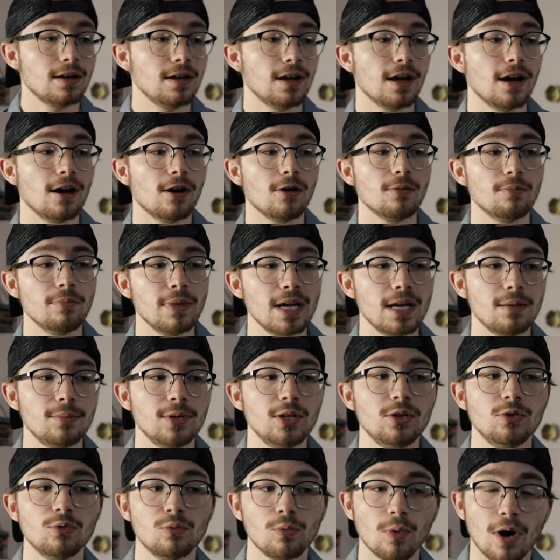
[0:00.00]
Now,
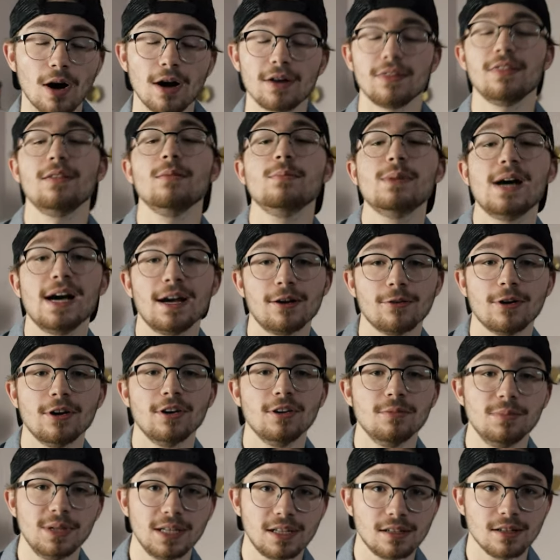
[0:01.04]
maybe you want the
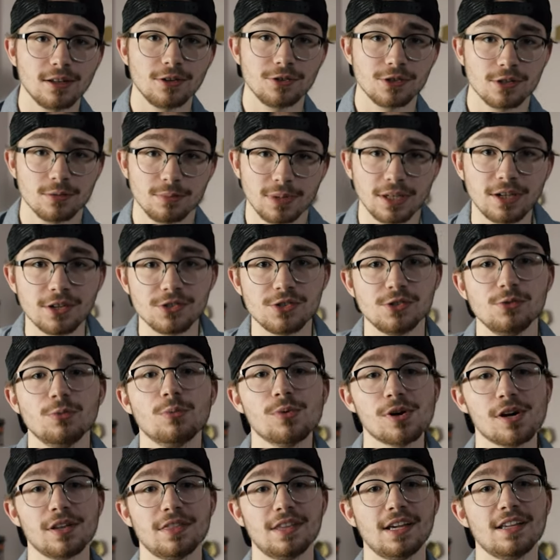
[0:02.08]
background to be closer because you
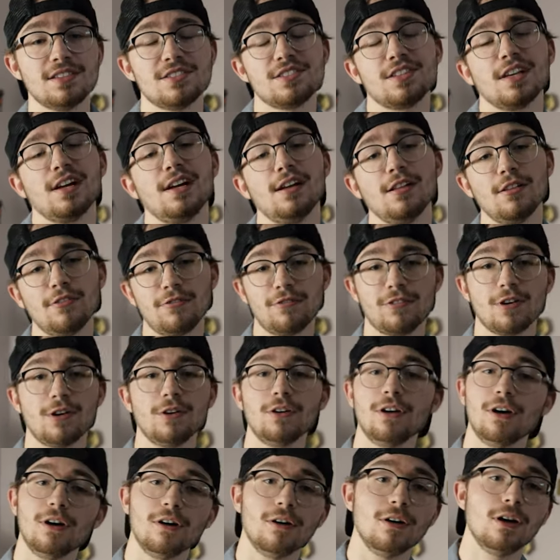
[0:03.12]
want that styled
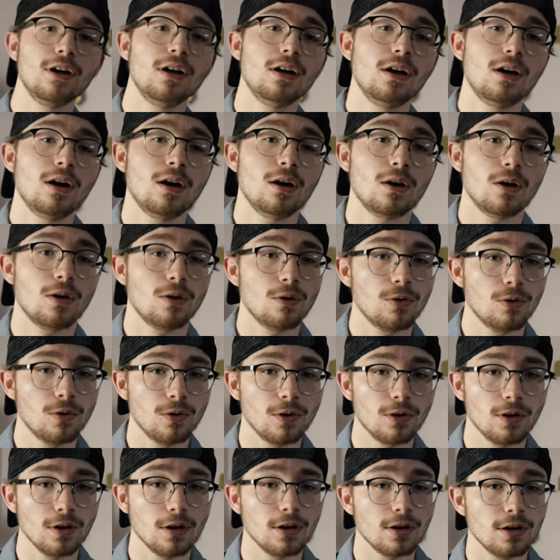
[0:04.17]
photo,
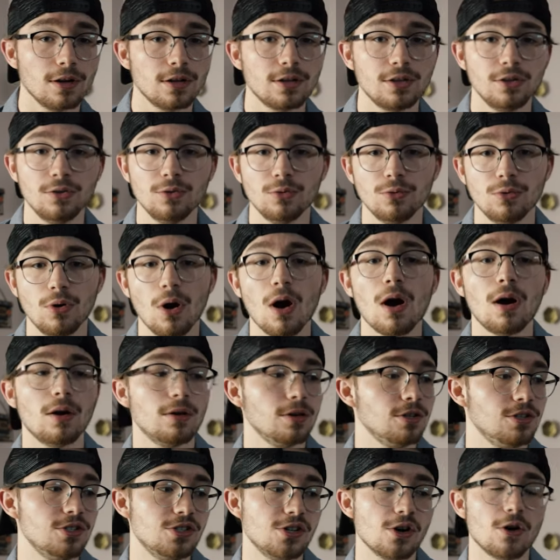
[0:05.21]
or you
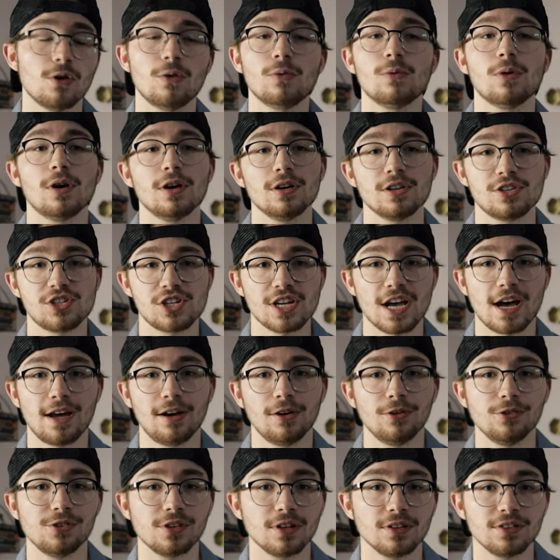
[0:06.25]
don't want
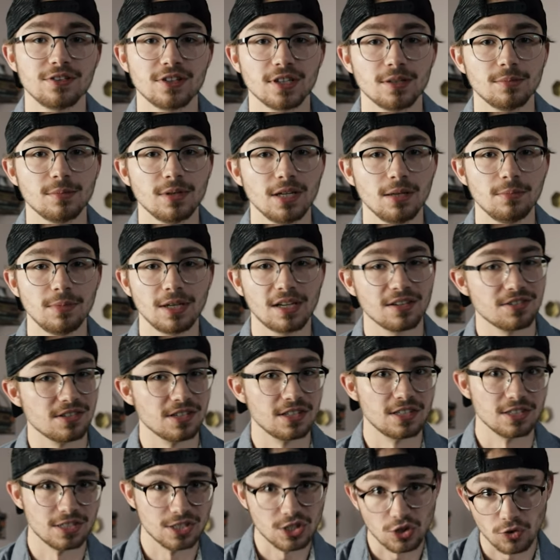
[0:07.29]
shadows on somebody because
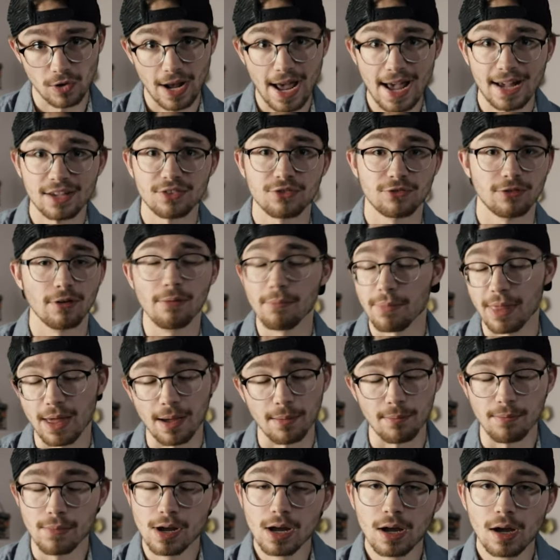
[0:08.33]
it distracts from
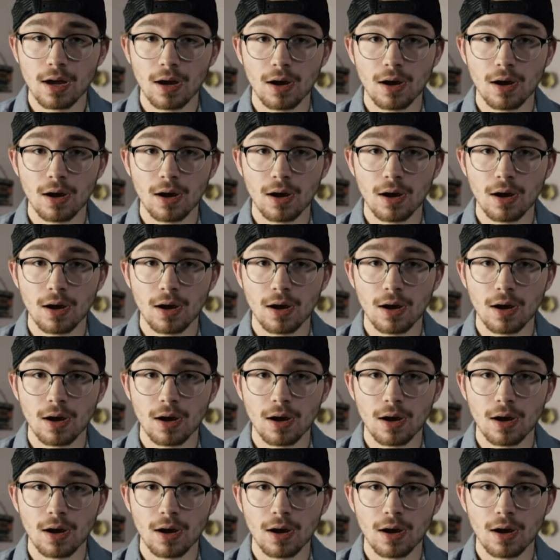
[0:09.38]
them,